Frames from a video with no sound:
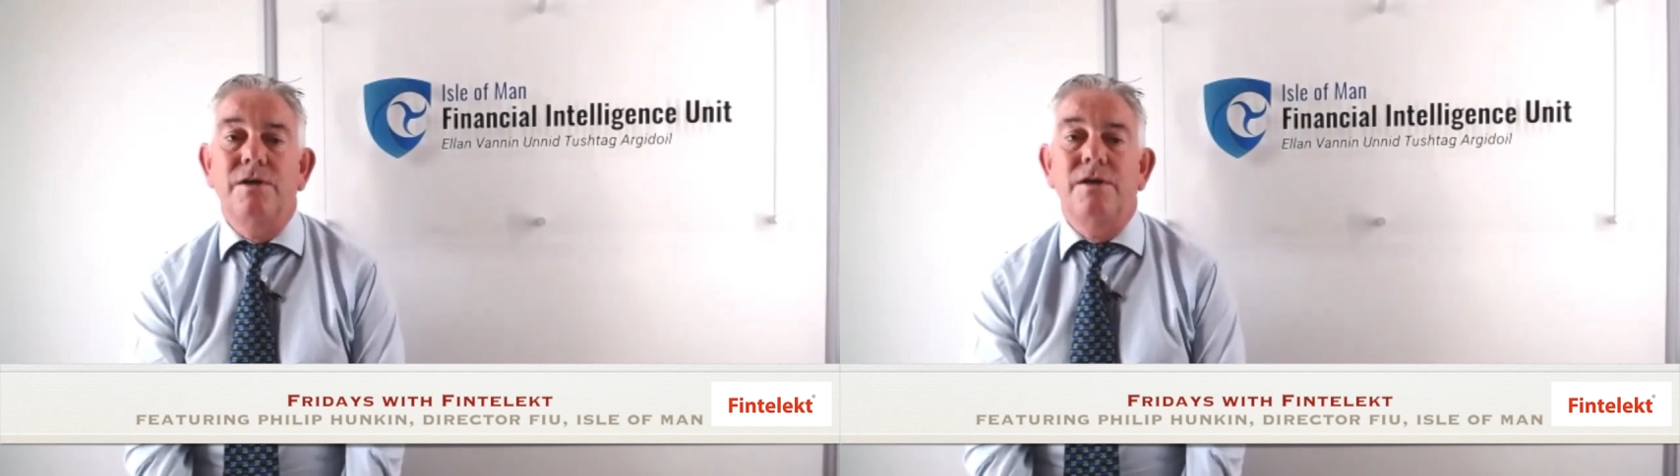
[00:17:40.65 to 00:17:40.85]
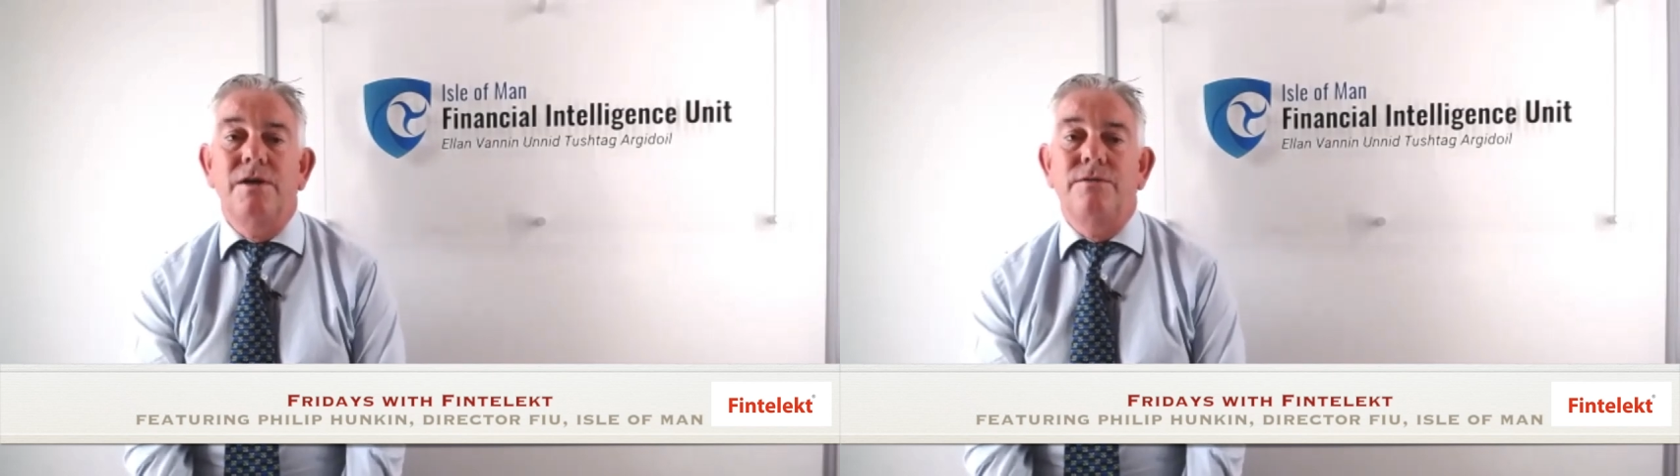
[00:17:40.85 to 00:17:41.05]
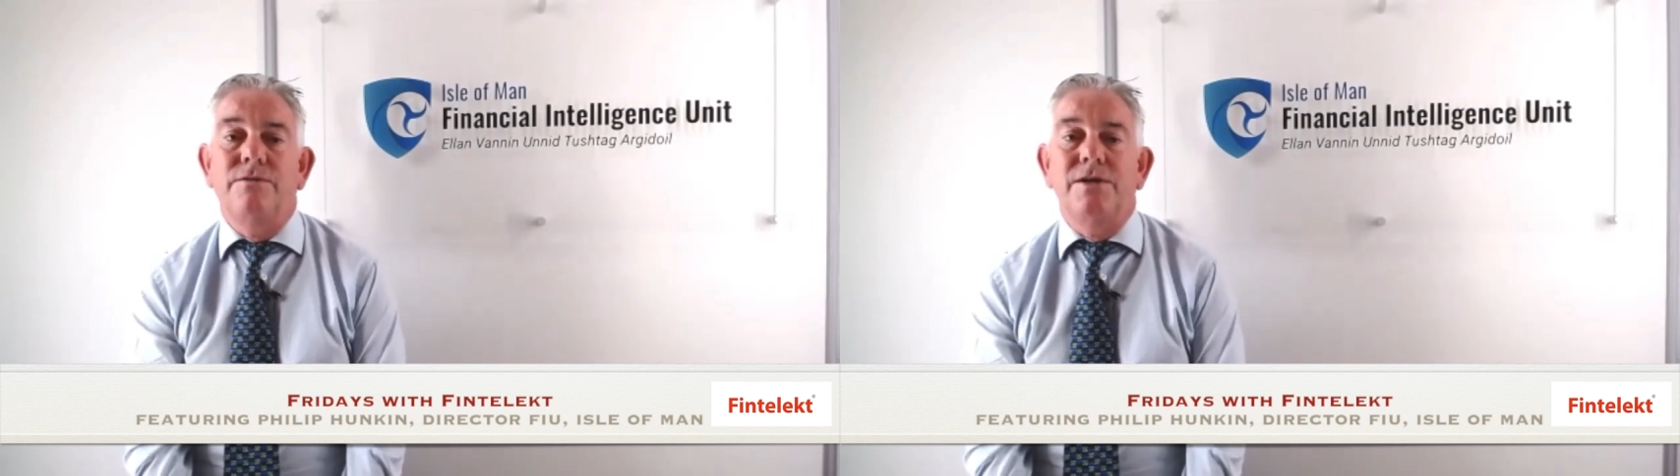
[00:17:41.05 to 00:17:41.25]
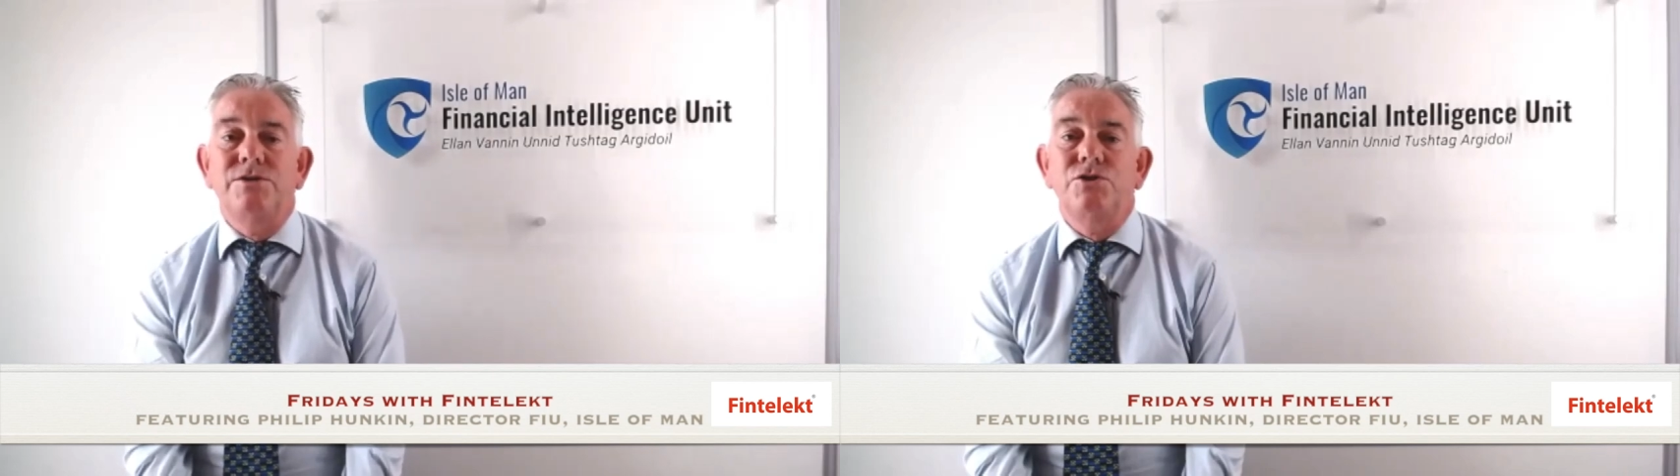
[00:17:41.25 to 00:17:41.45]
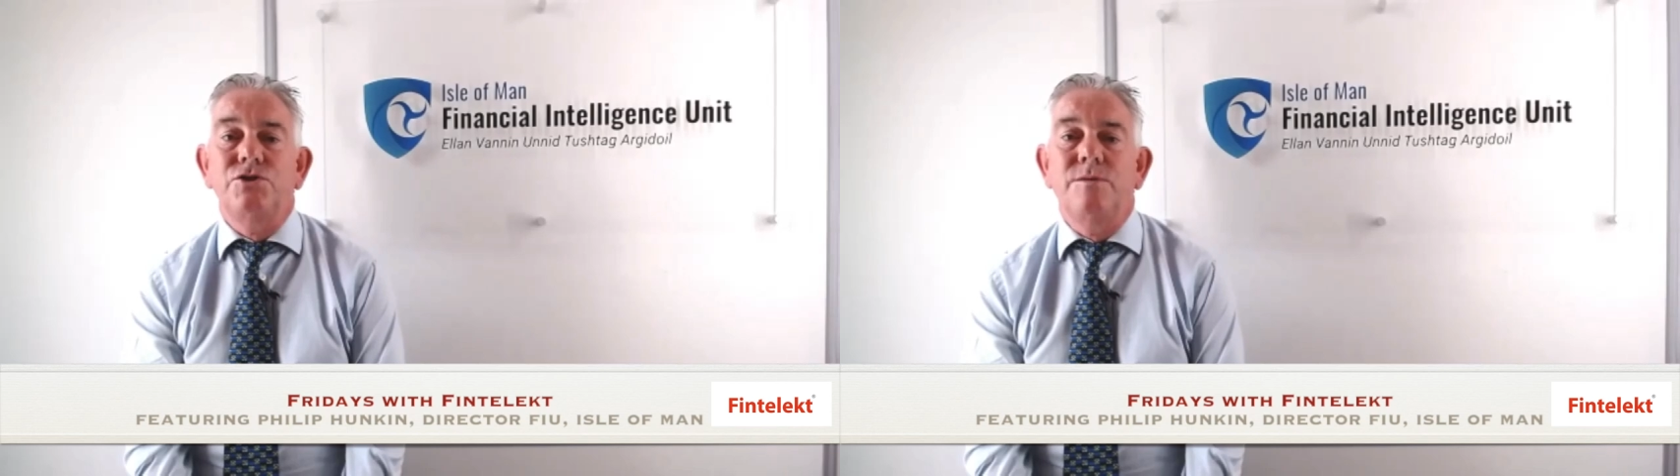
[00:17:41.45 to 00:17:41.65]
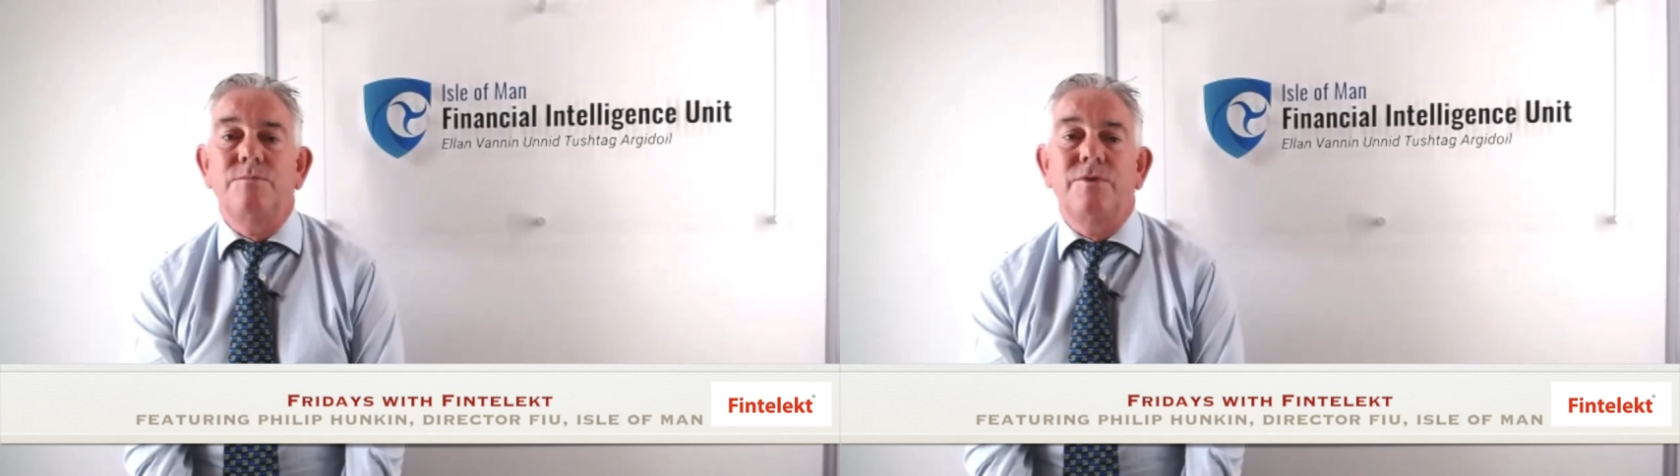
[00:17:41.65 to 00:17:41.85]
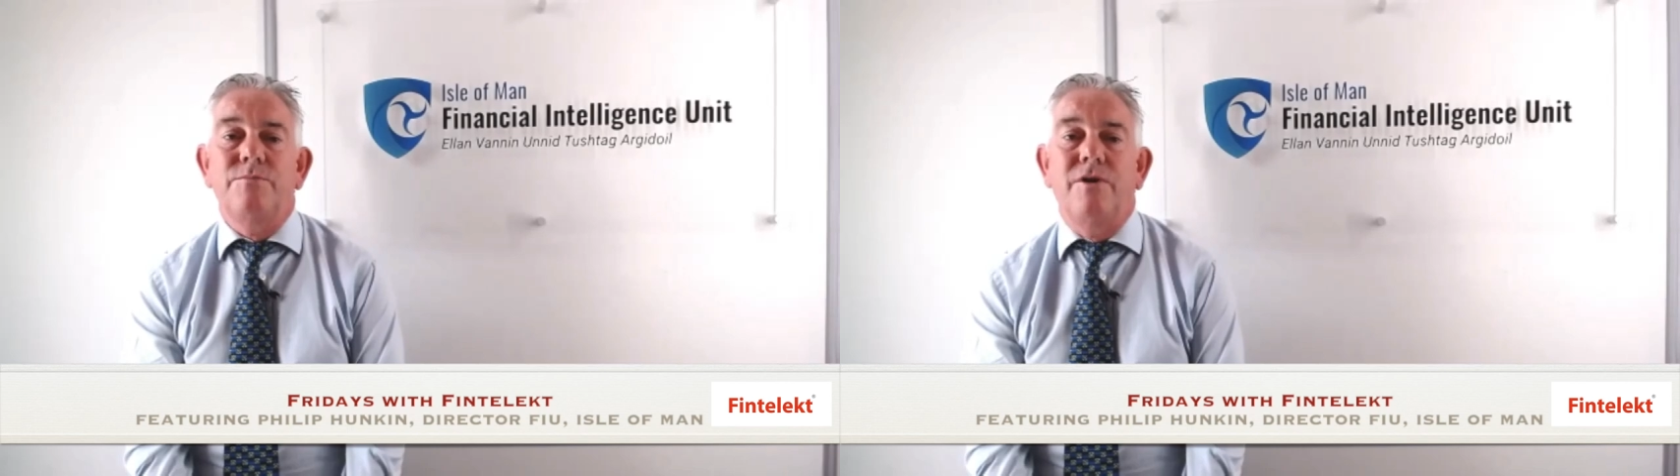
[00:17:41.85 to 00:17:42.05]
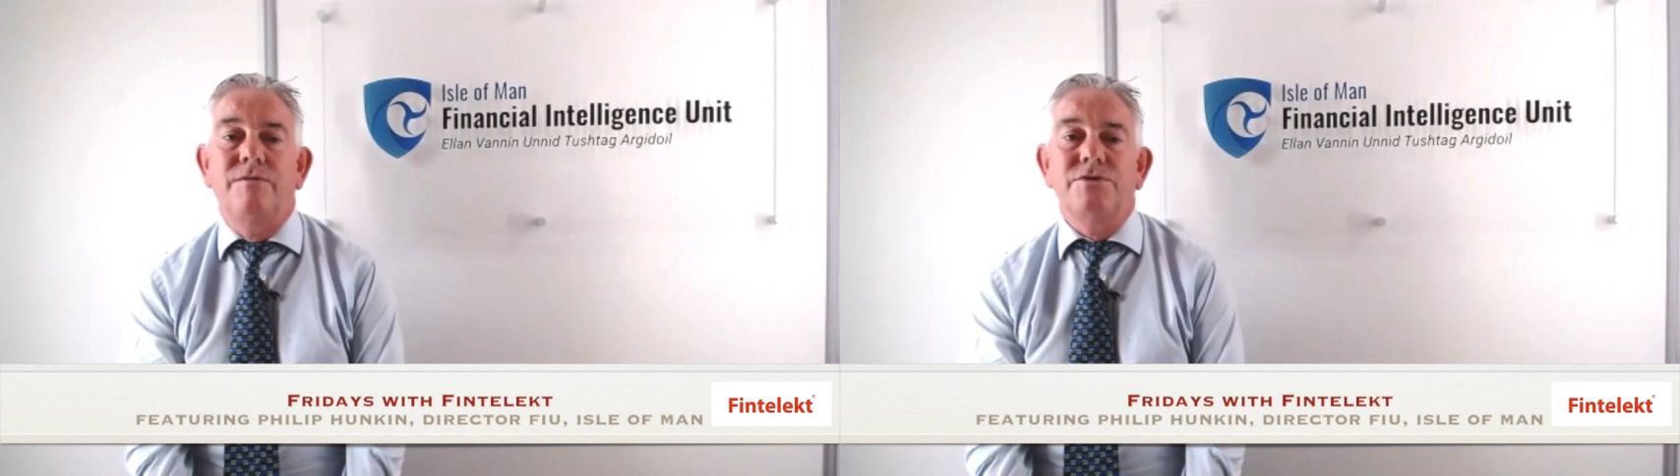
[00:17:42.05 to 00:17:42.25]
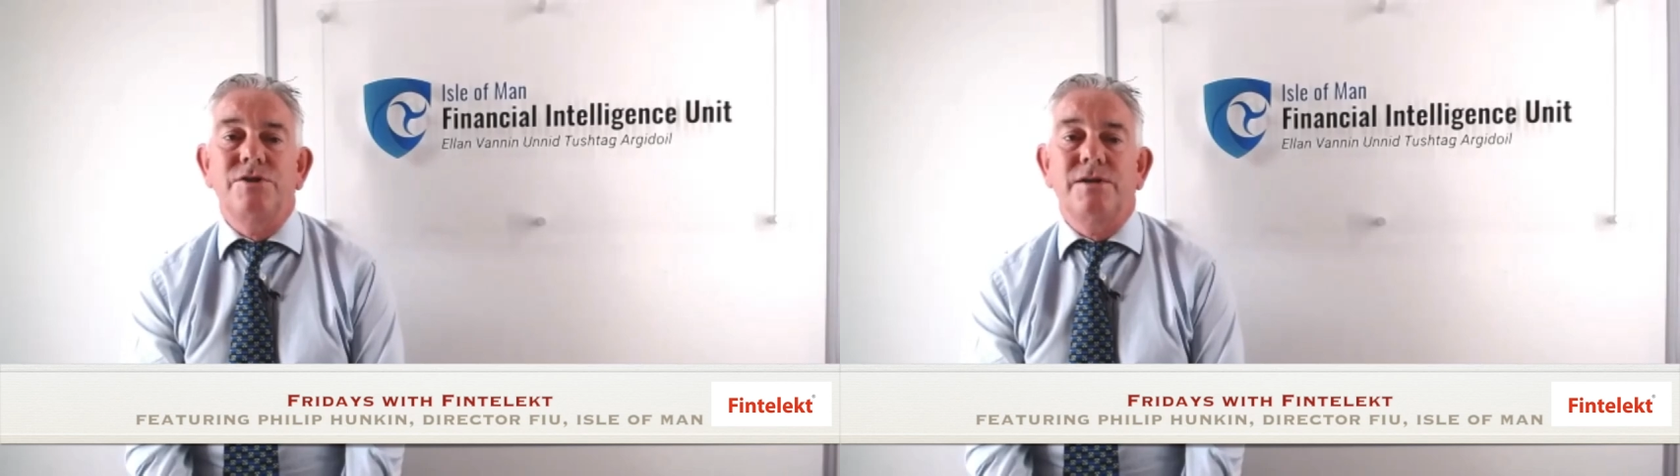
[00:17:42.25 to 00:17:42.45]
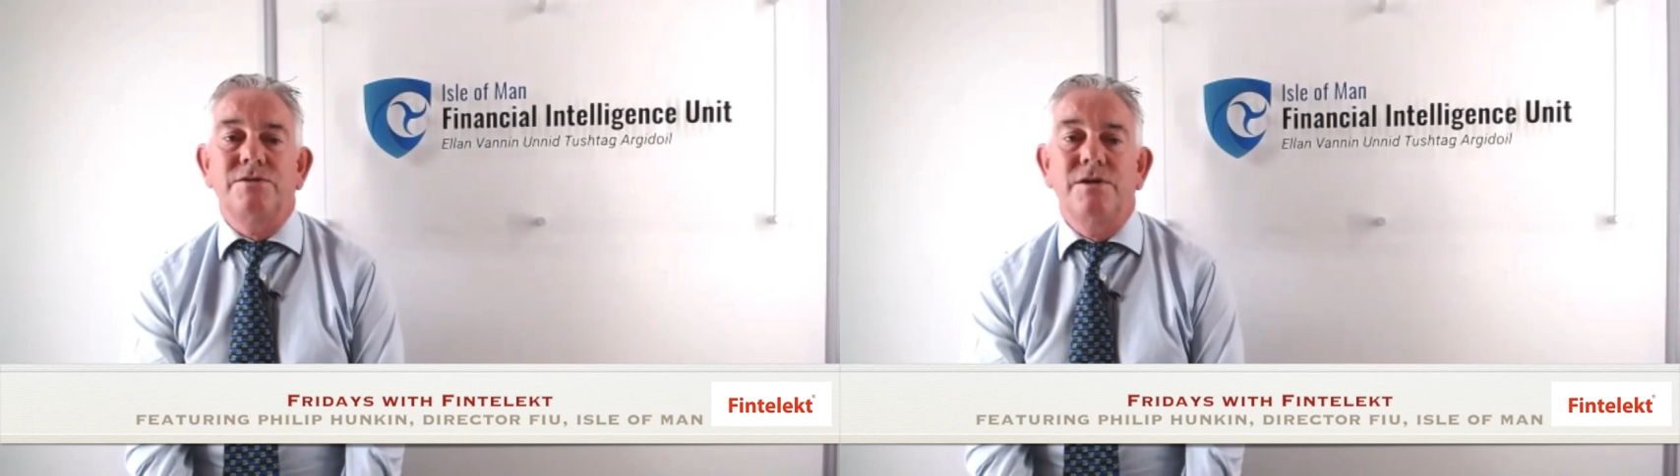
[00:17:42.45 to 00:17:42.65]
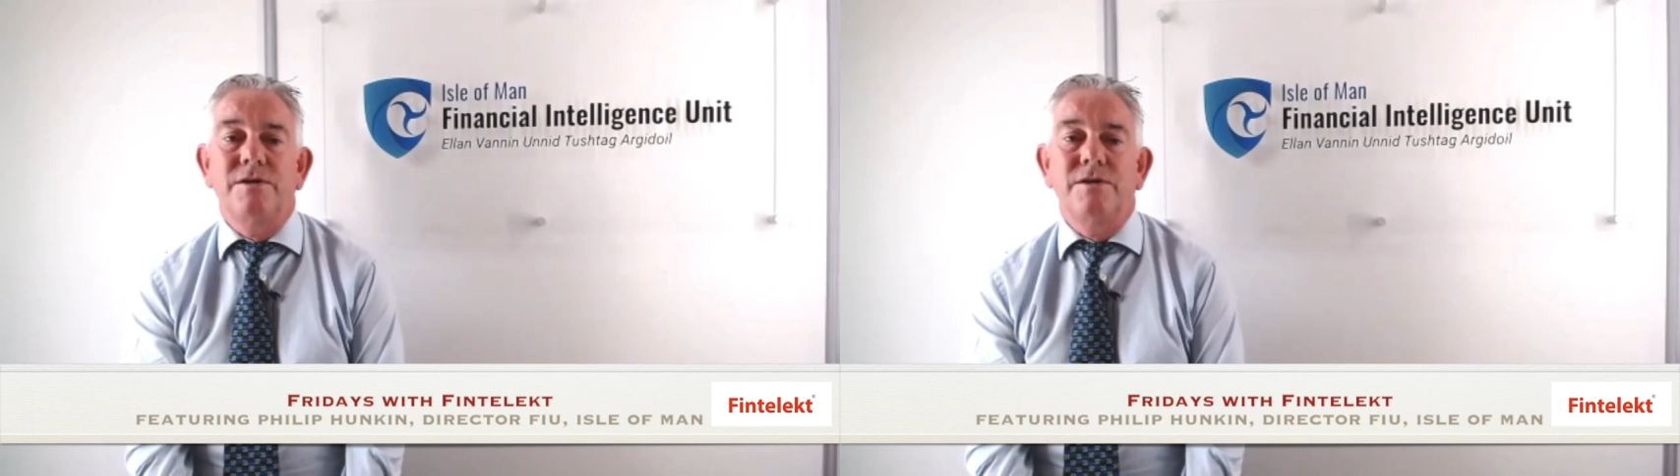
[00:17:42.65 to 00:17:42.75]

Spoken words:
in the relationship with the private sector,